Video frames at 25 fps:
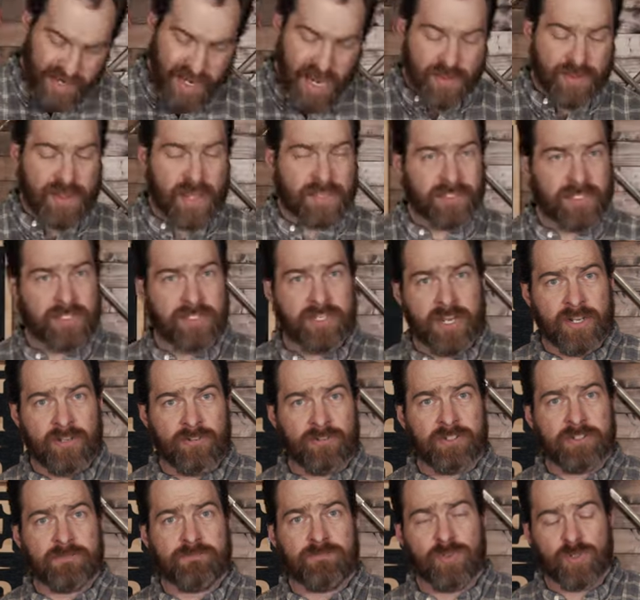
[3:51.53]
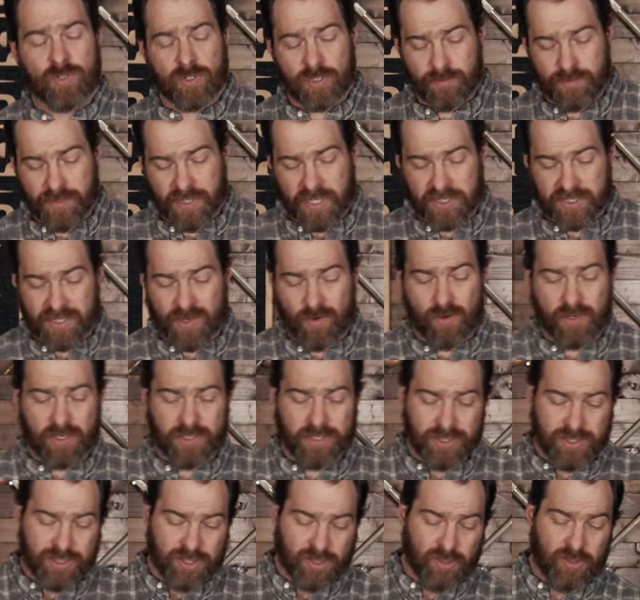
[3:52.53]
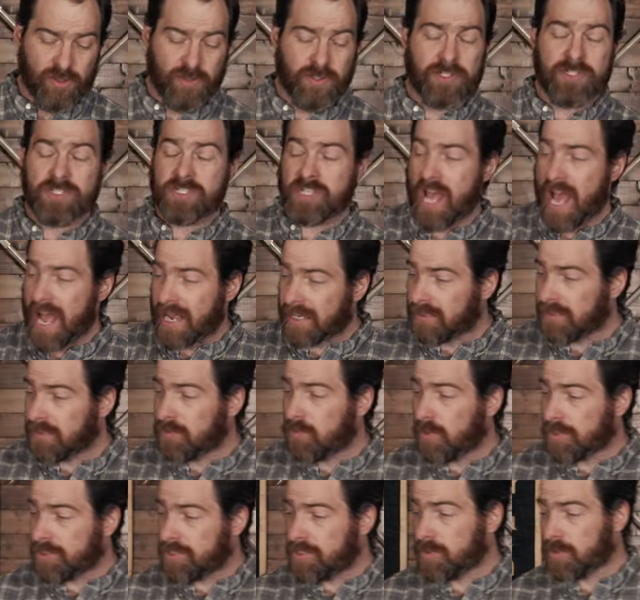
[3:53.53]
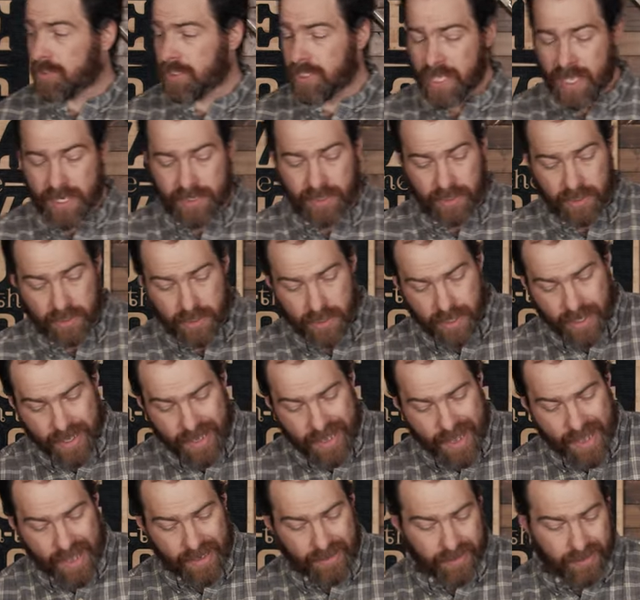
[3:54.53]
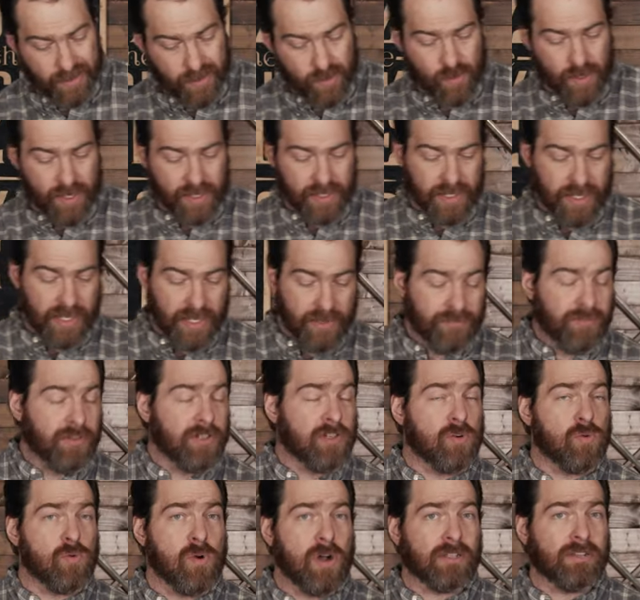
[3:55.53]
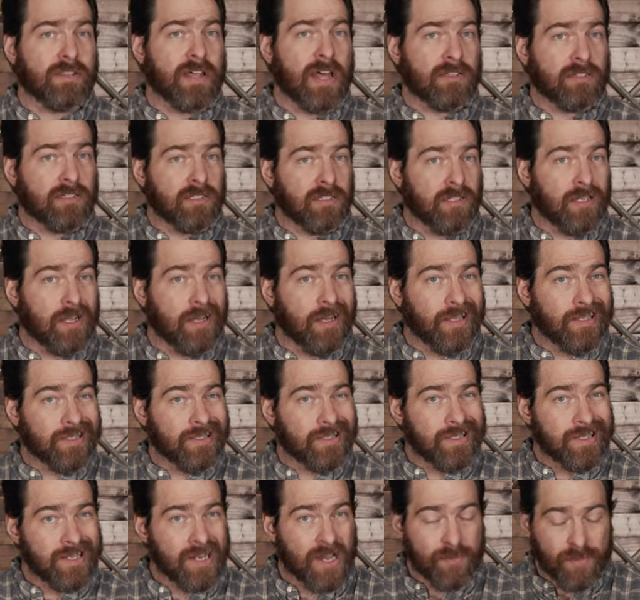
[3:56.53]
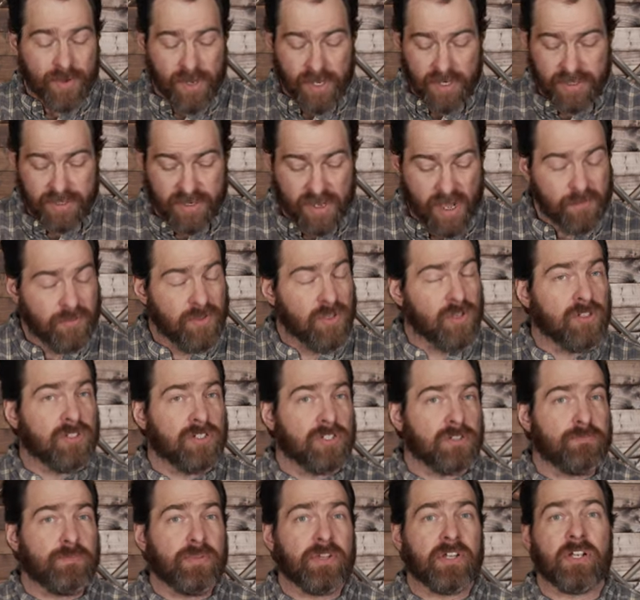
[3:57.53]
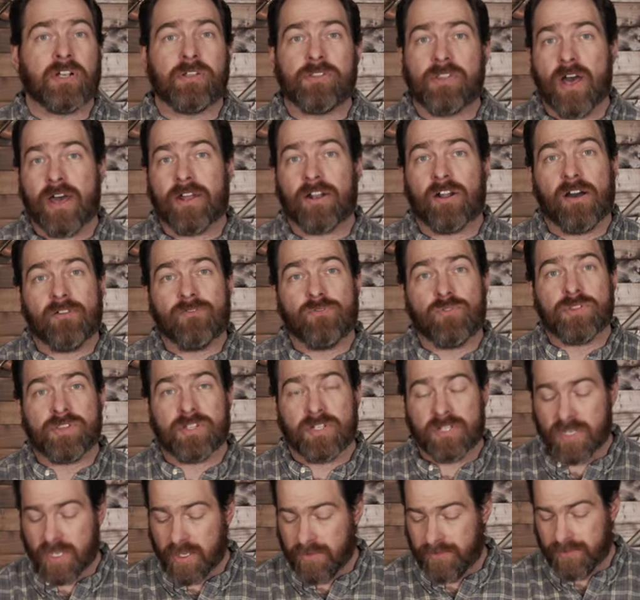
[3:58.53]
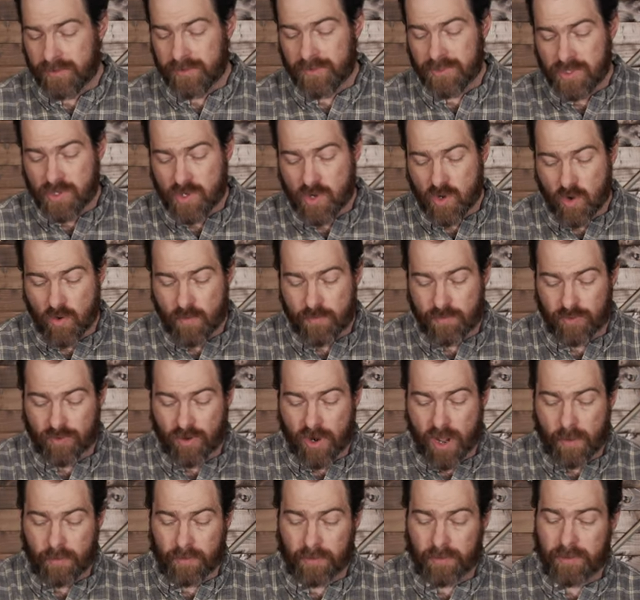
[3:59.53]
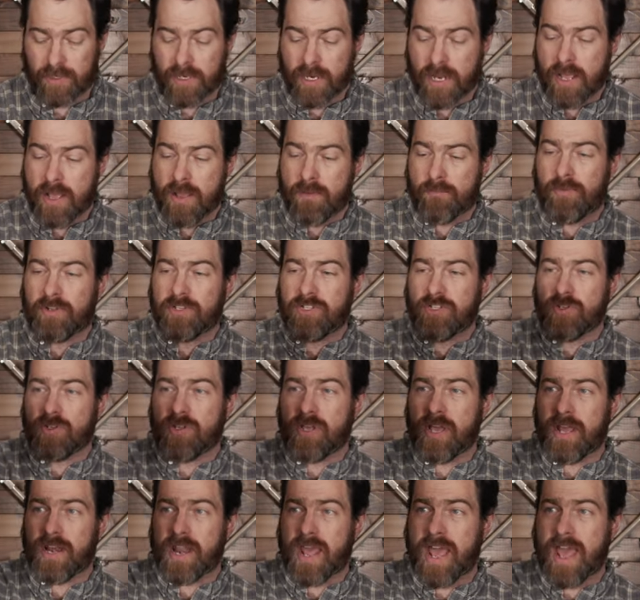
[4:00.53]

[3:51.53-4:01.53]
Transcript: Now, that's a generous pour, because I wanted to show you exactly what you were getting. And you know what? If you don't want that little ice nub on top, you can just pare that off with a knife, no problem. But you get